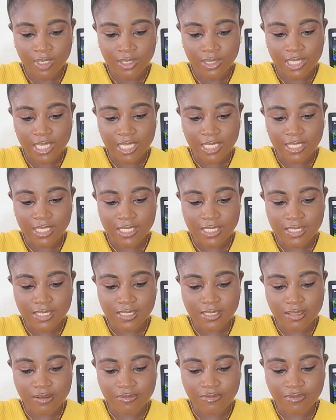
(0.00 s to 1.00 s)
Then this is
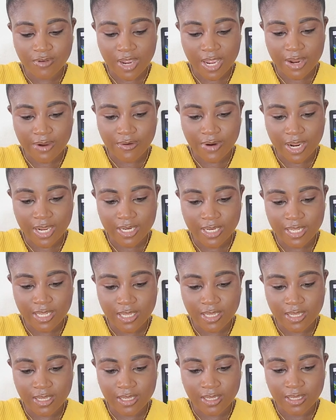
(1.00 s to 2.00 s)
the file right
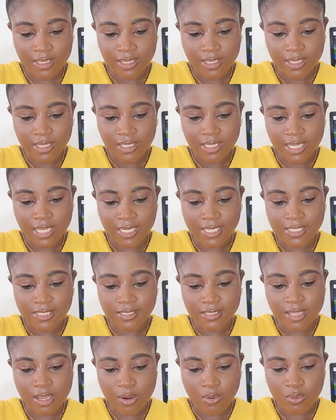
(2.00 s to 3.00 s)
here that is
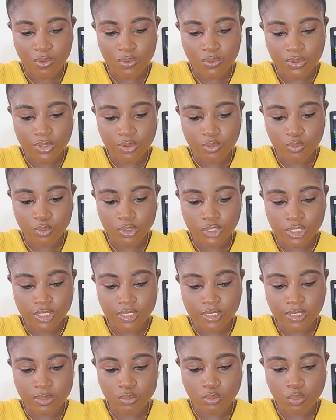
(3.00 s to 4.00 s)
downloading,
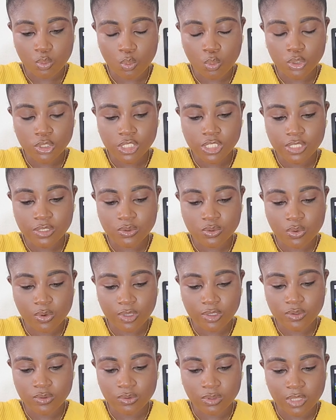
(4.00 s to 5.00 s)
which is
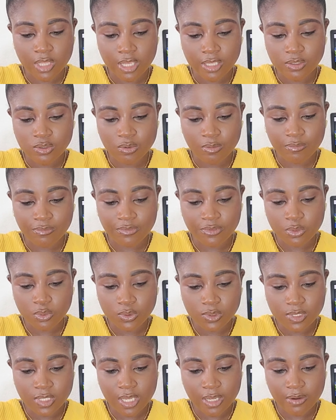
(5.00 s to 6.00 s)
going to take some few
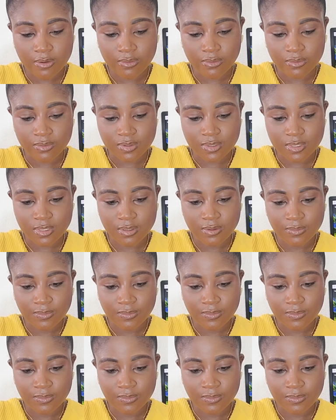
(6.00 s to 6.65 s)
seconds.